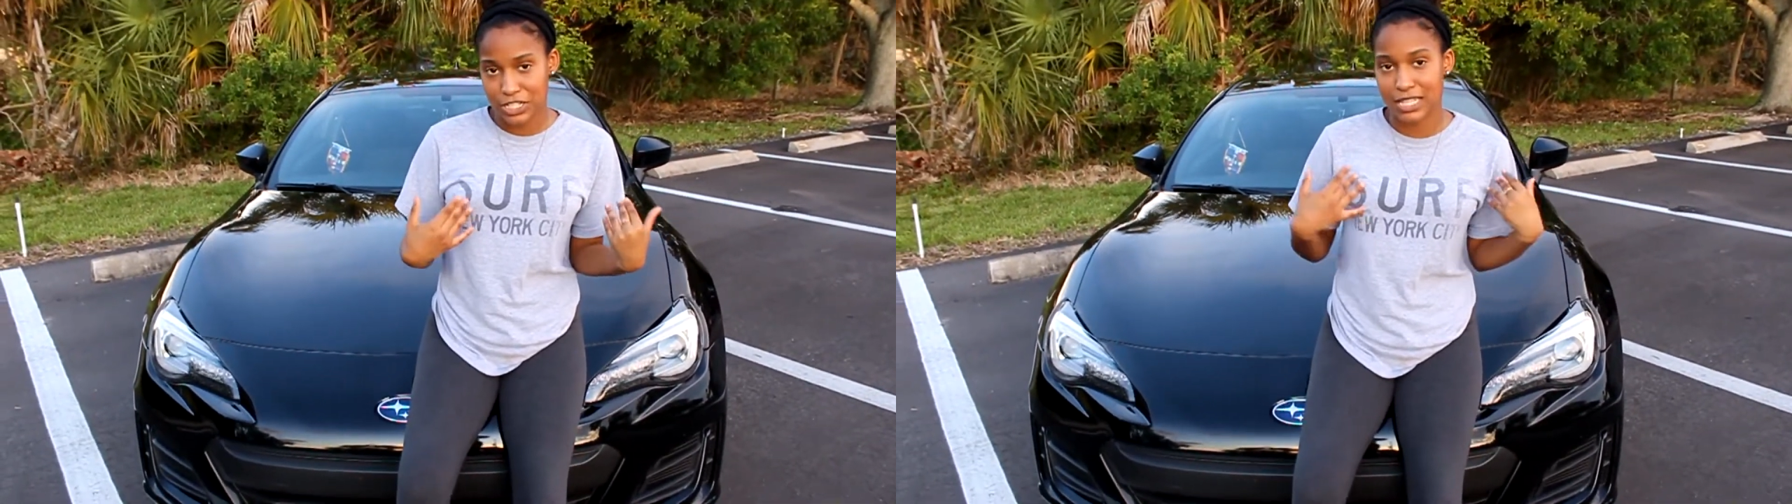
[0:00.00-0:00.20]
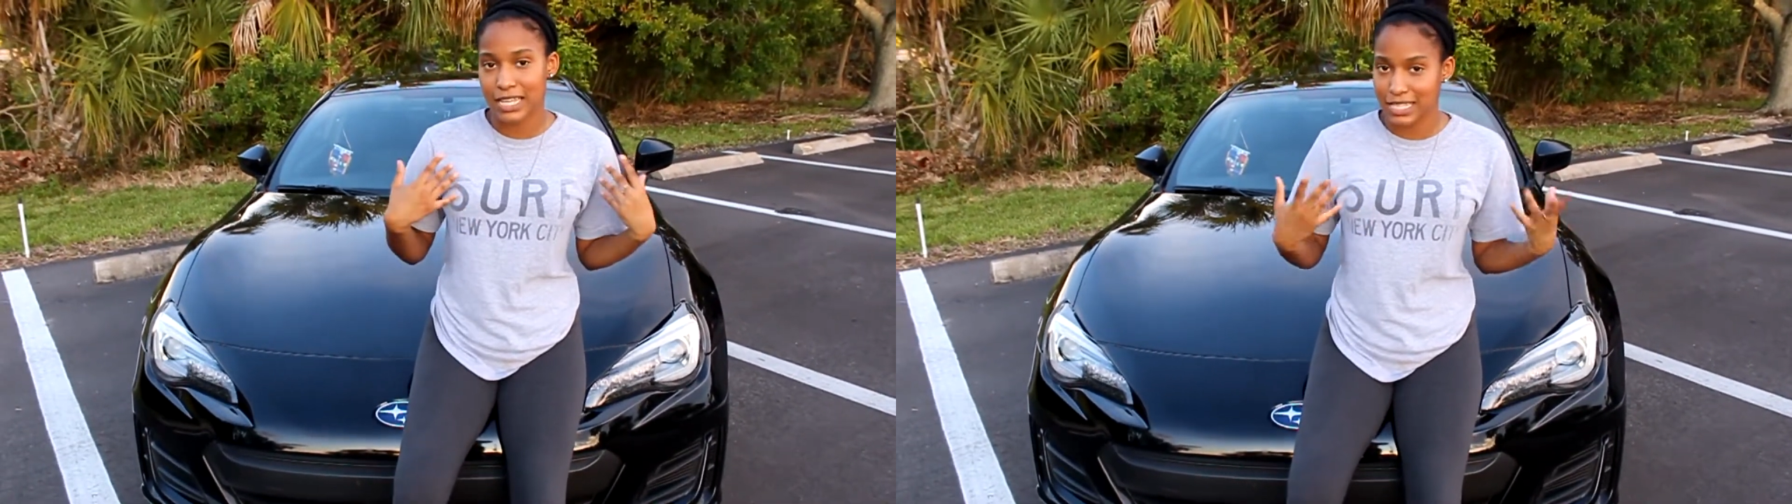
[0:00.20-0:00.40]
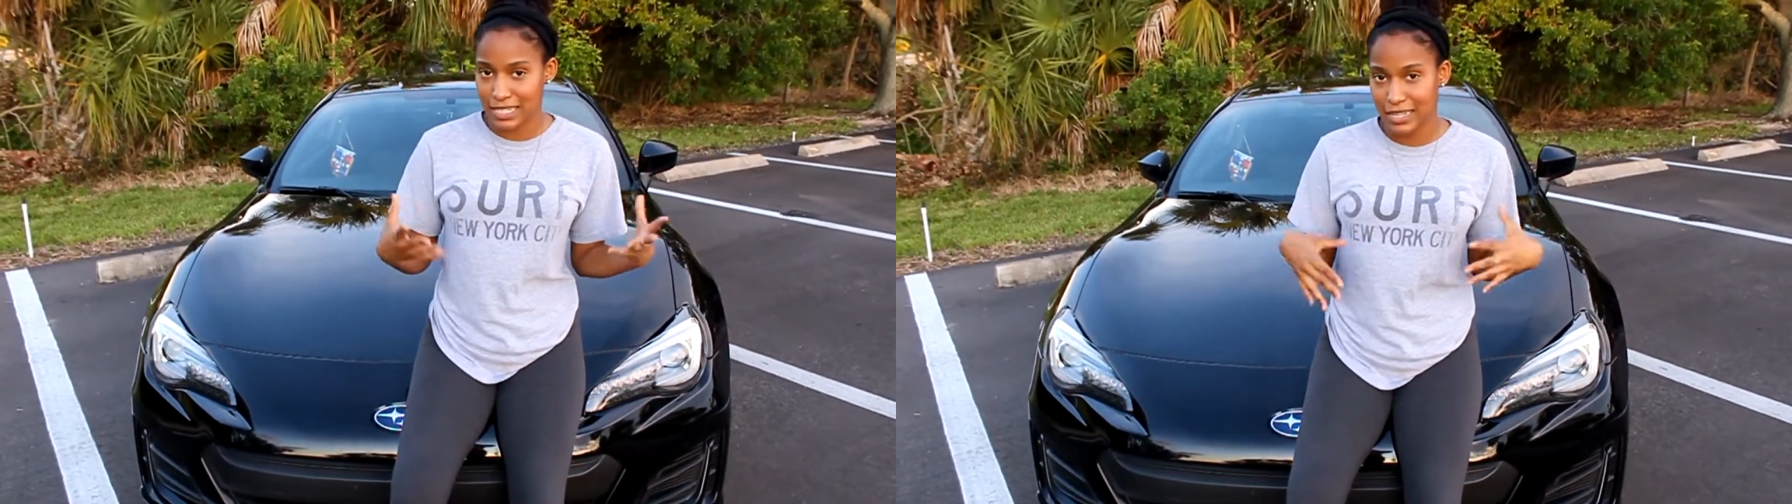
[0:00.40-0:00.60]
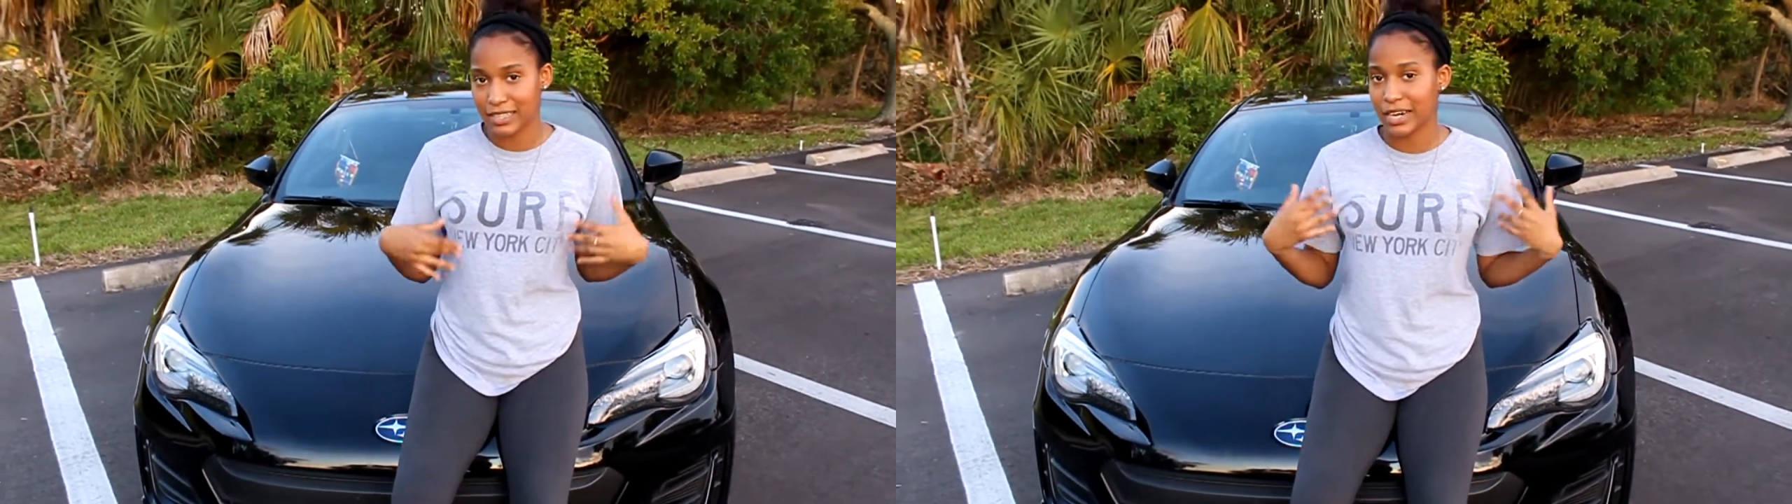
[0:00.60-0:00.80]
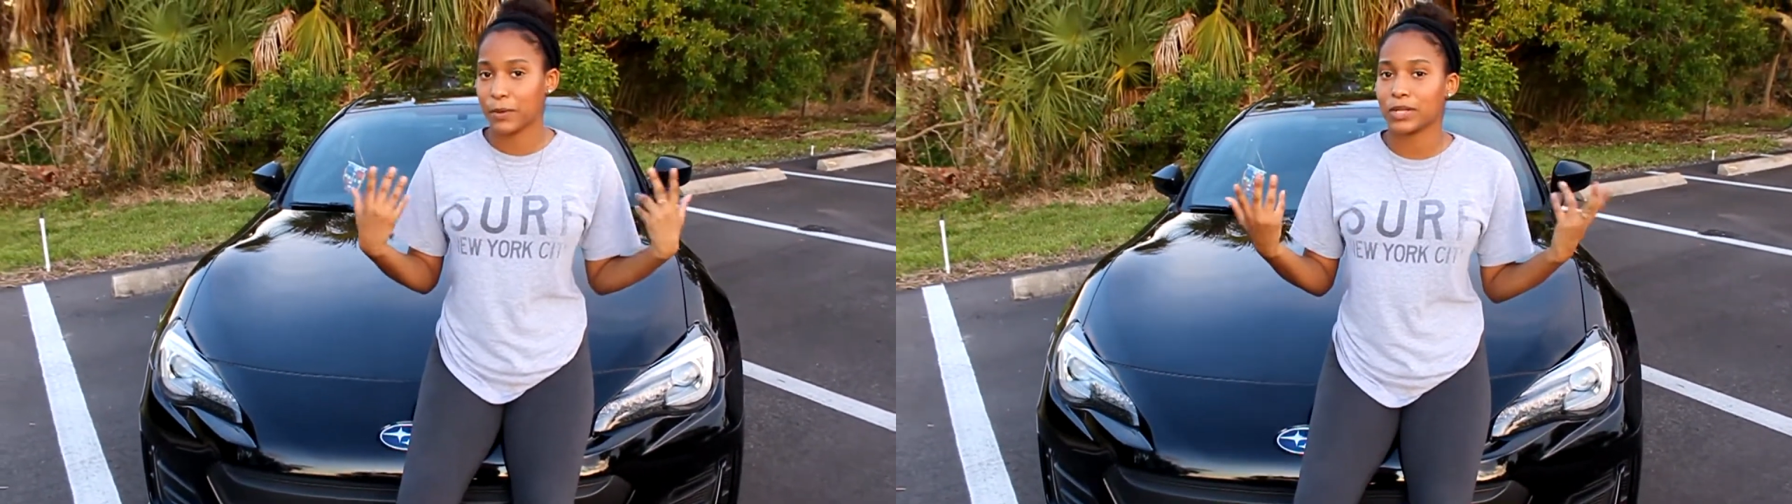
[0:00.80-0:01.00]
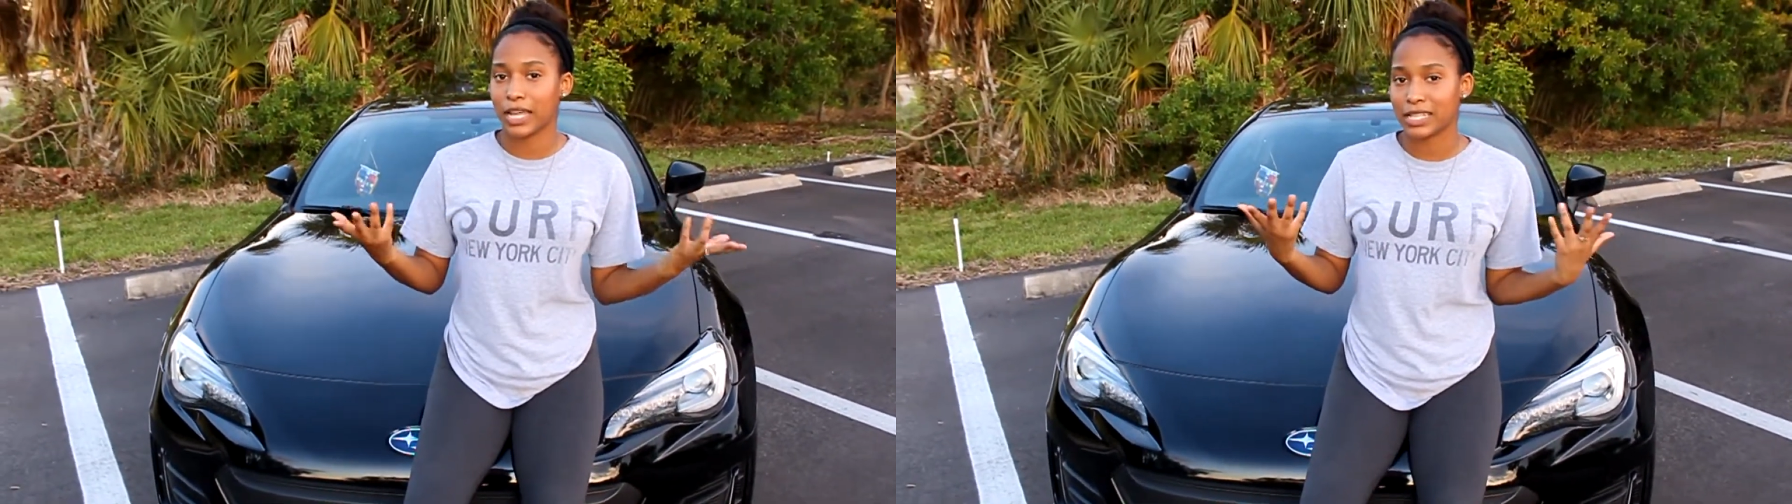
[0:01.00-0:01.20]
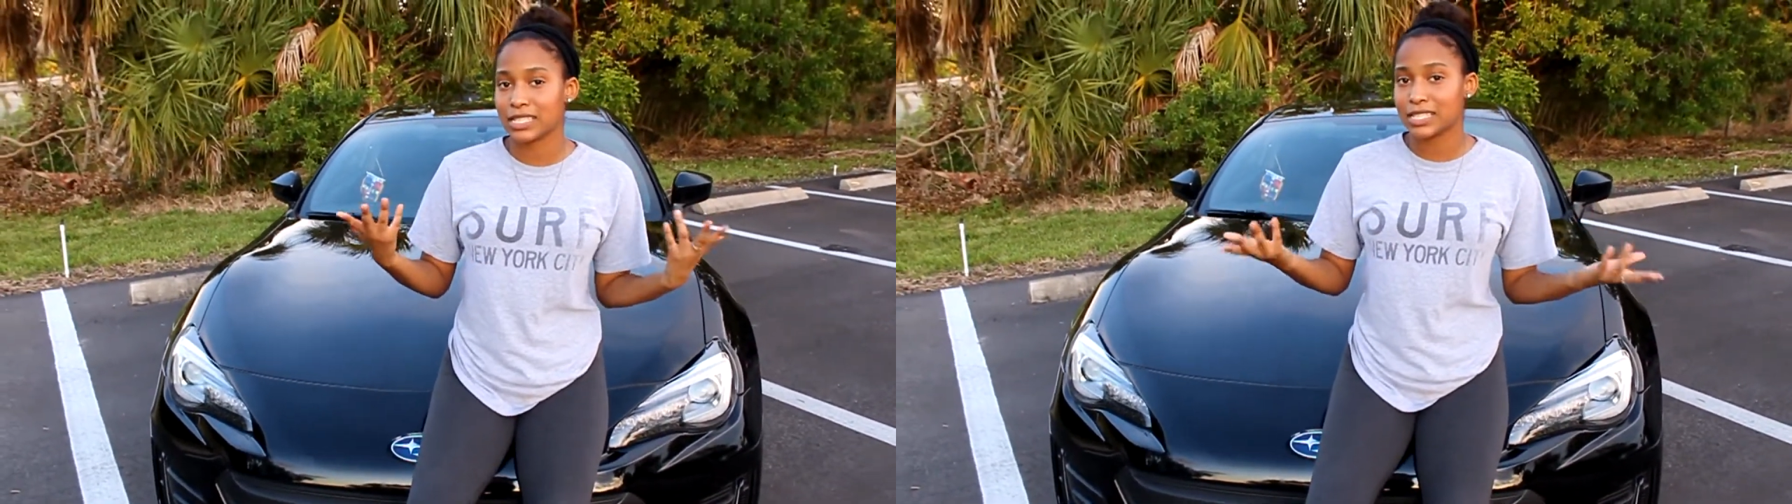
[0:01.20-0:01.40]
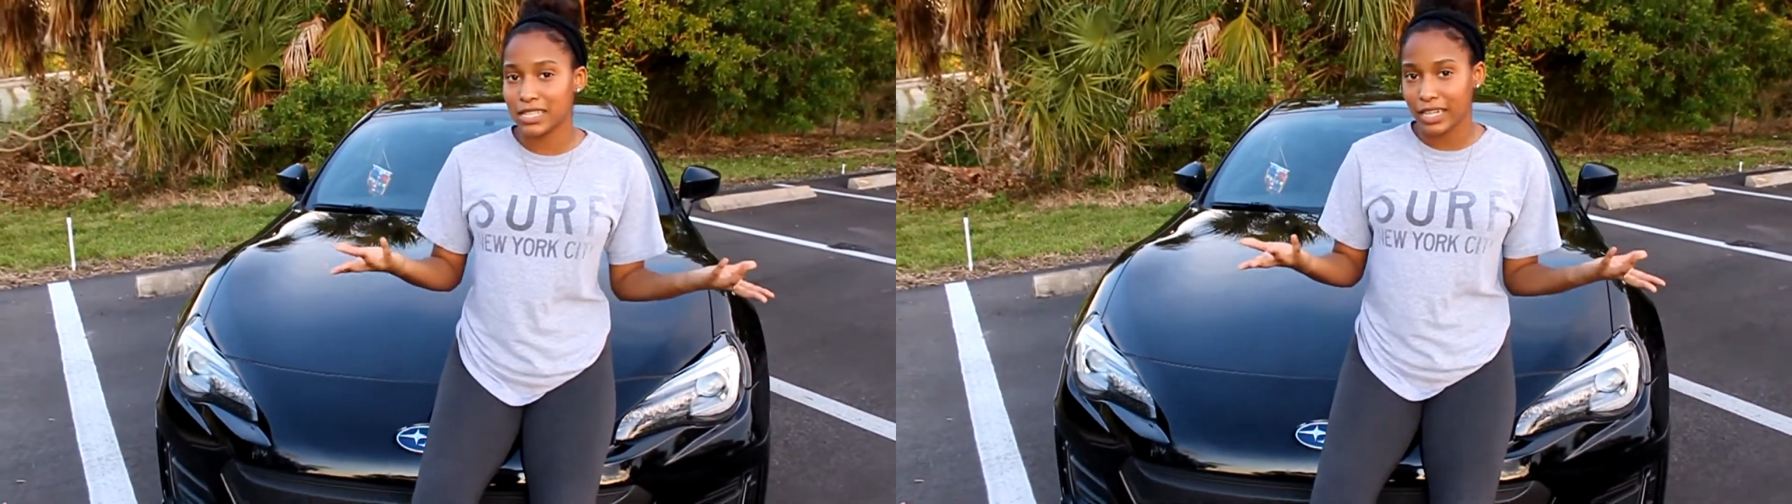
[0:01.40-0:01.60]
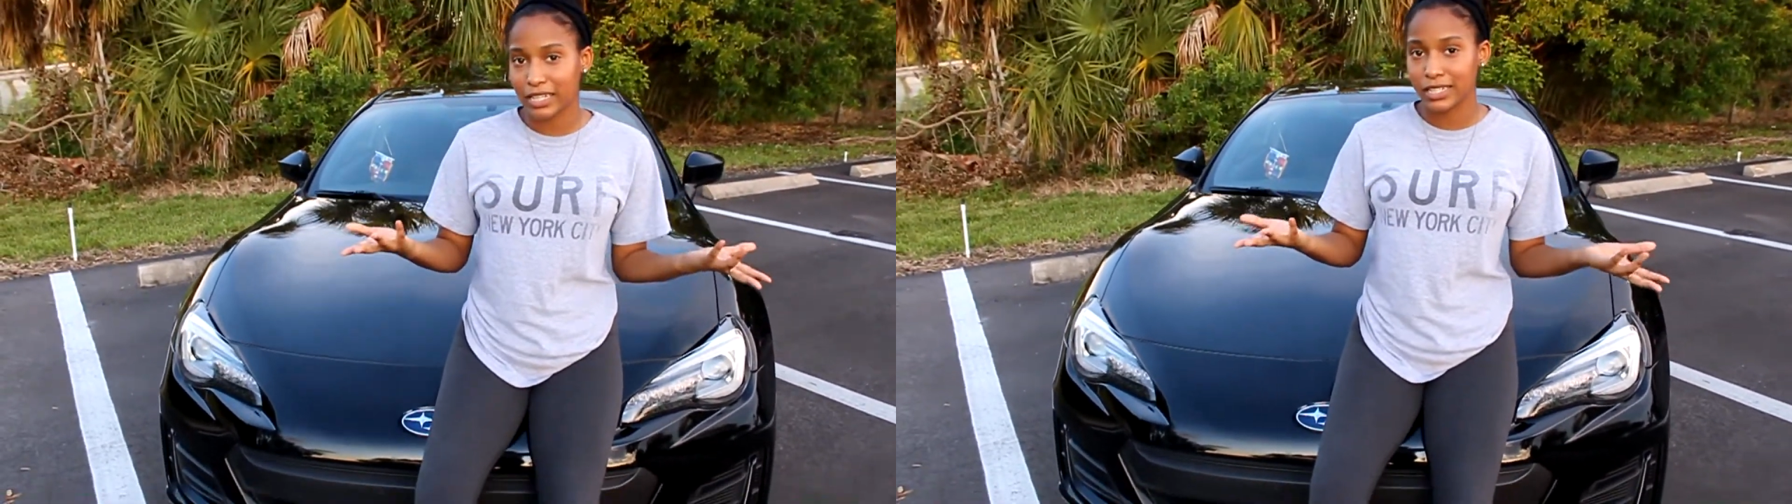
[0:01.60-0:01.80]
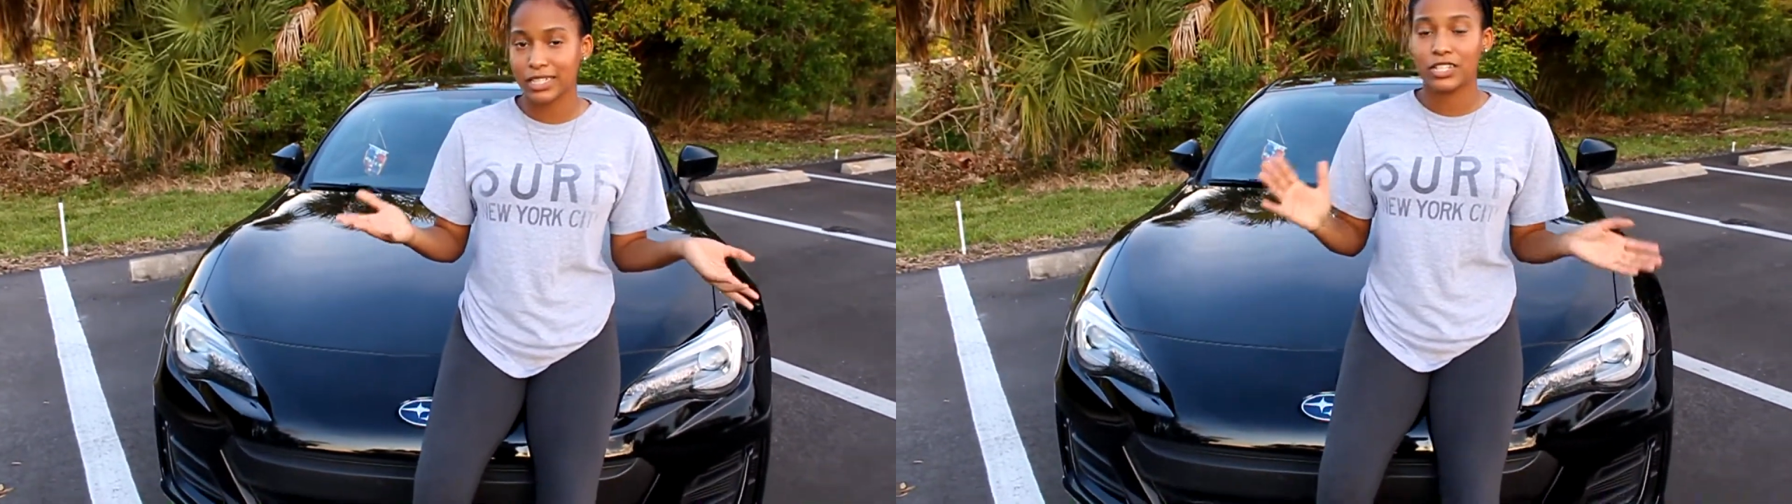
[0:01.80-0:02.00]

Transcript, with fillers: to the extent that I would like to see it.